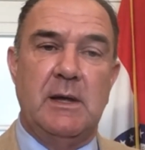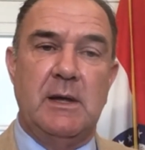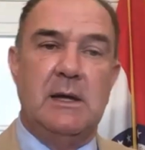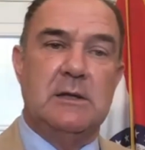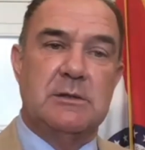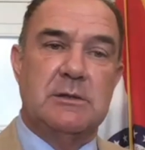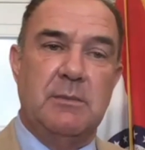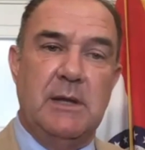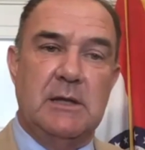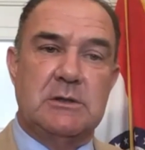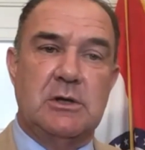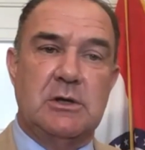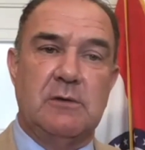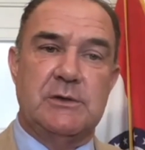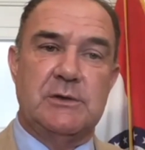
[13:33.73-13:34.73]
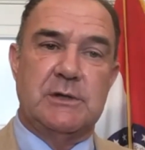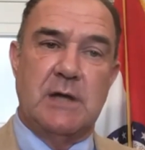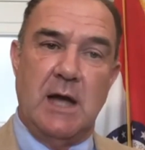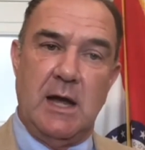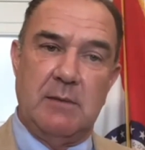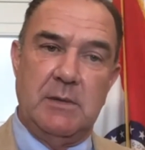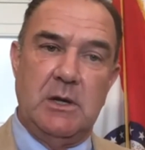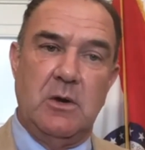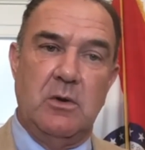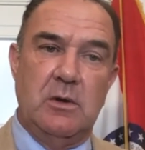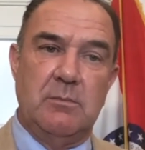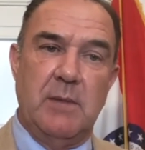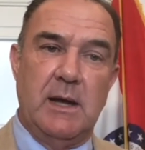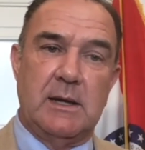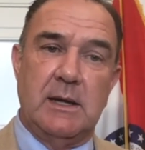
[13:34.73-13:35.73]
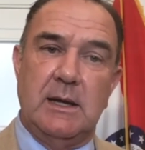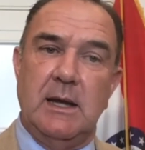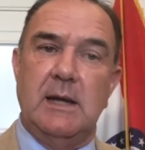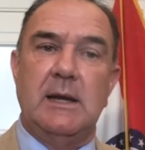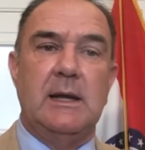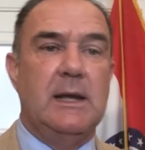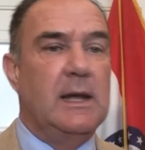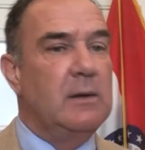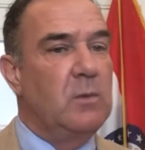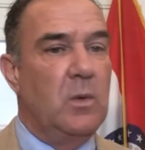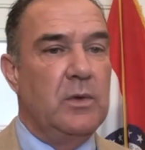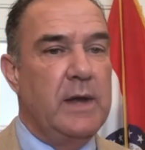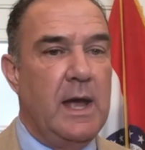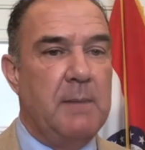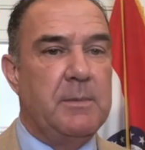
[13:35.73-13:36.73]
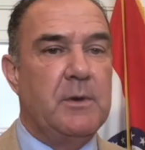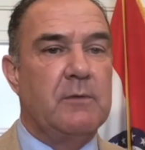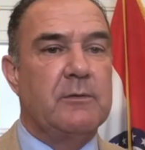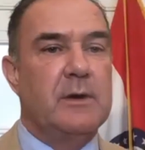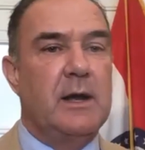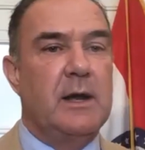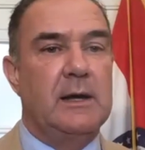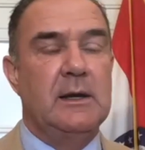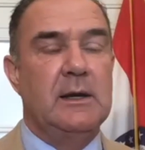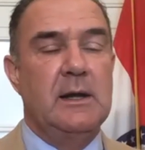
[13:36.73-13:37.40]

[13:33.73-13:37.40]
get some of that service economy going back again. Again, it won't happen overnight.